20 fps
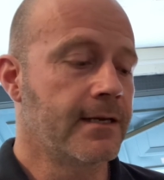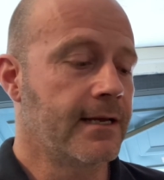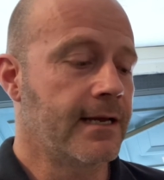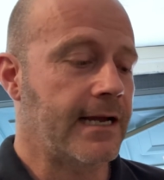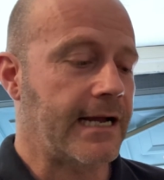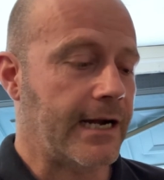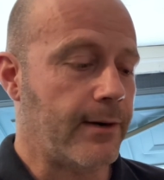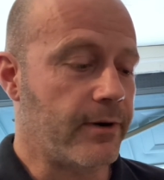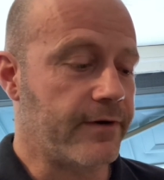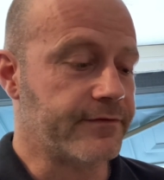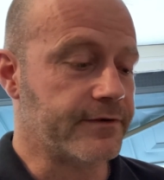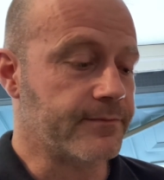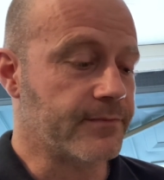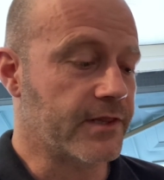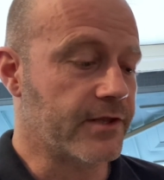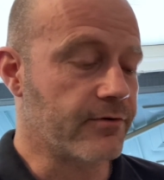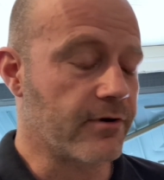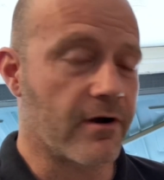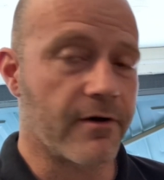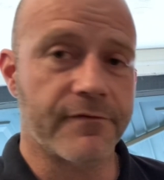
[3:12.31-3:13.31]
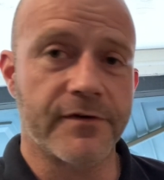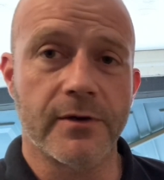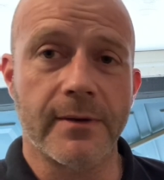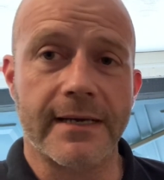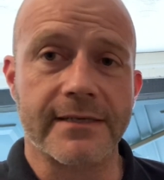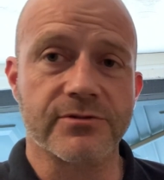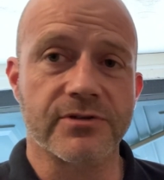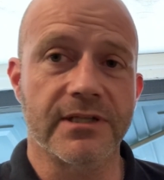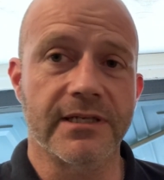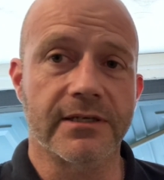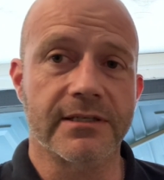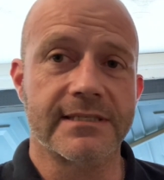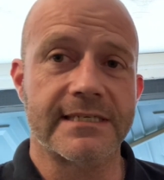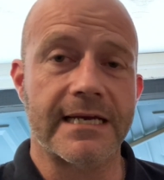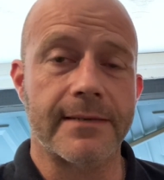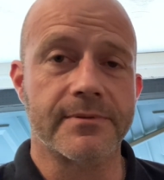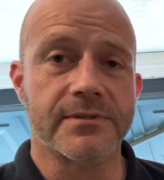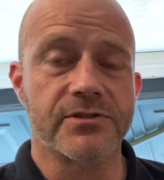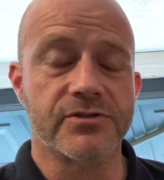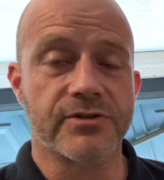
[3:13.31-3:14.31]
However, there are a few extra little
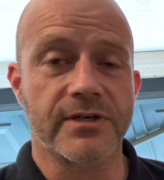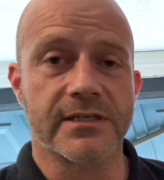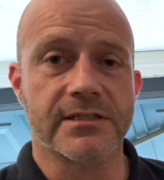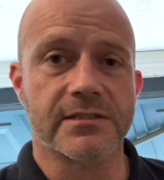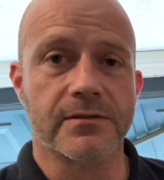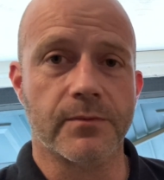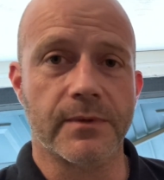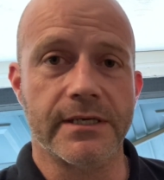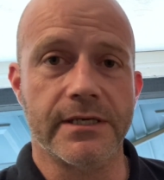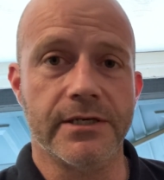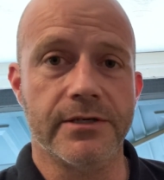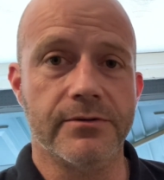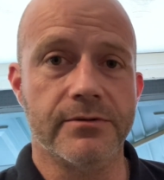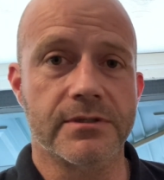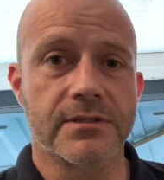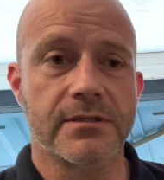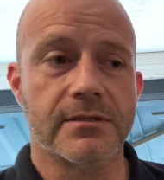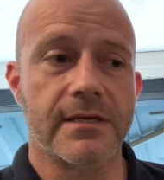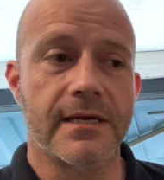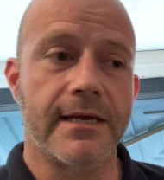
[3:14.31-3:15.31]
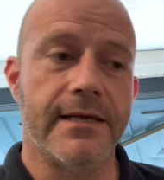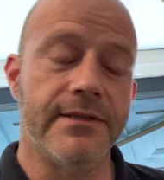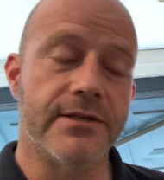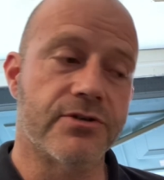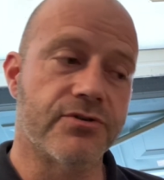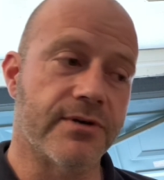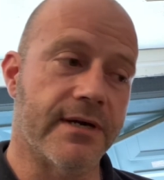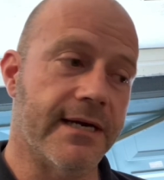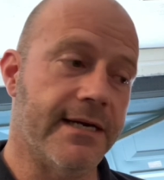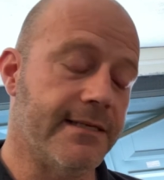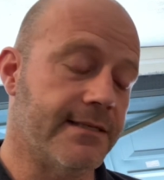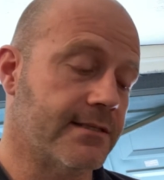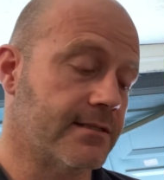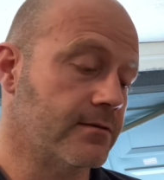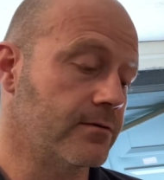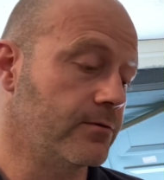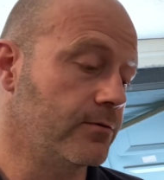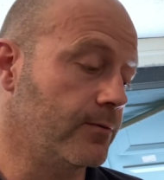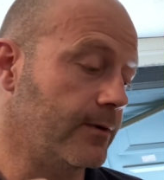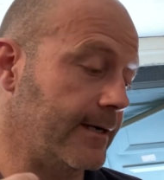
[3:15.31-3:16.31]
tips and tricks that we use in the trade
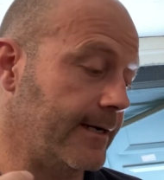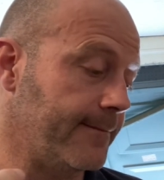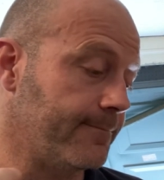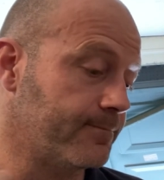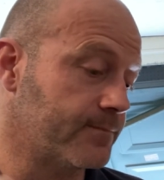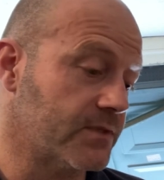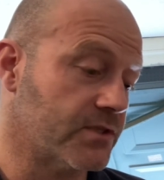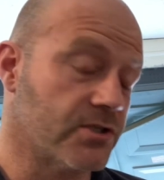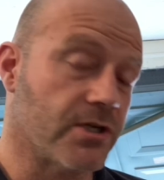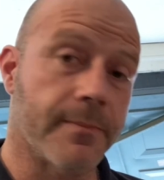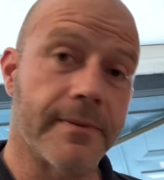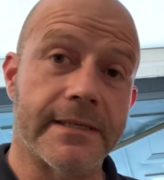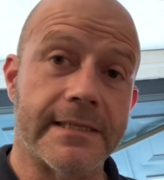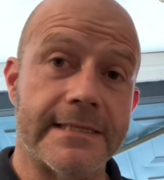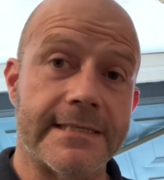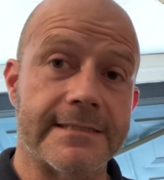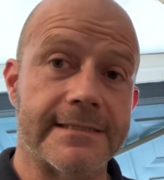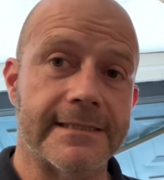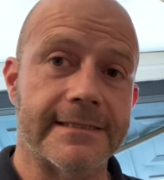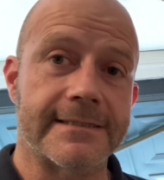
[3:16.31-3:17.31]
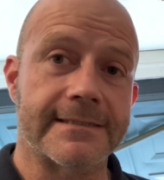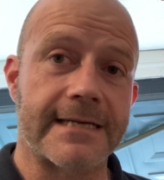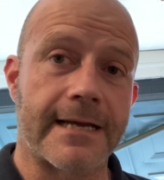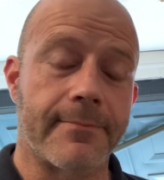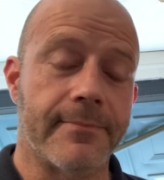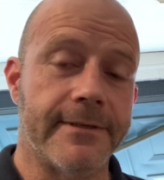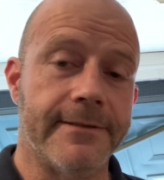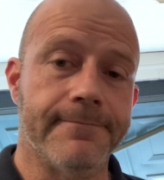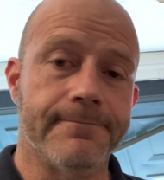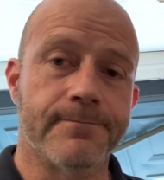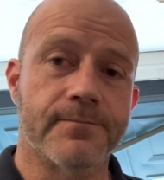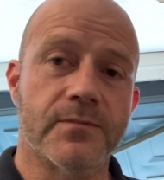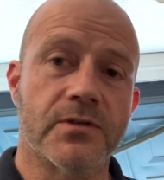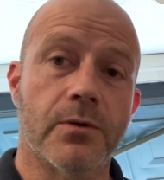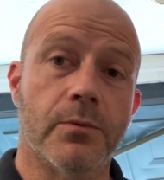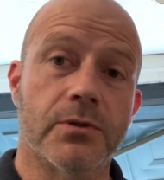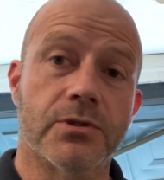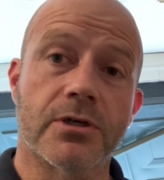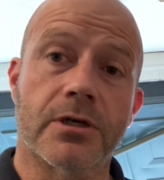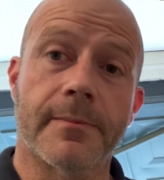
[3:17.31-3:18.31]
to stop any of these leaks happening. So
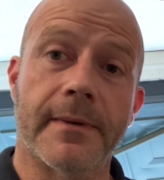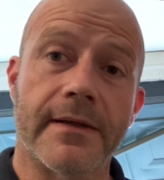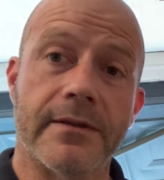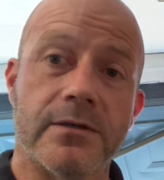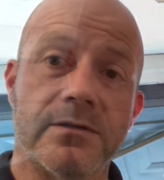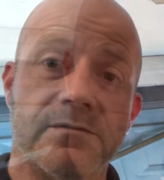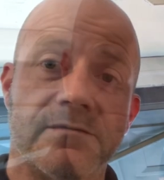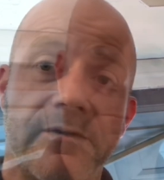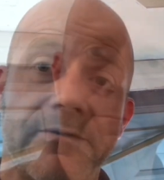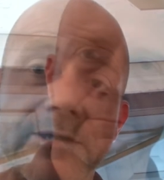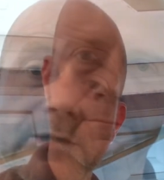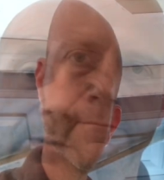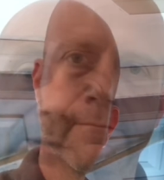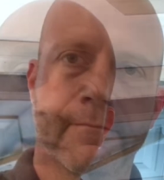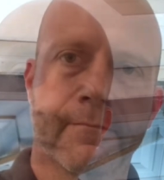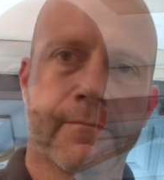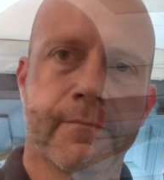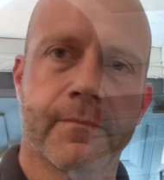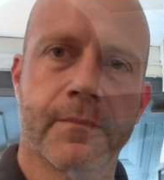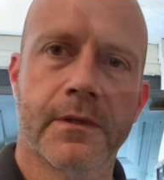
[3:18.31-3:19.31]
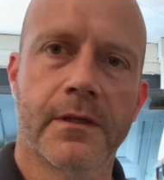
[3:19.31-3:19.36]
we'll talk about those very quickly.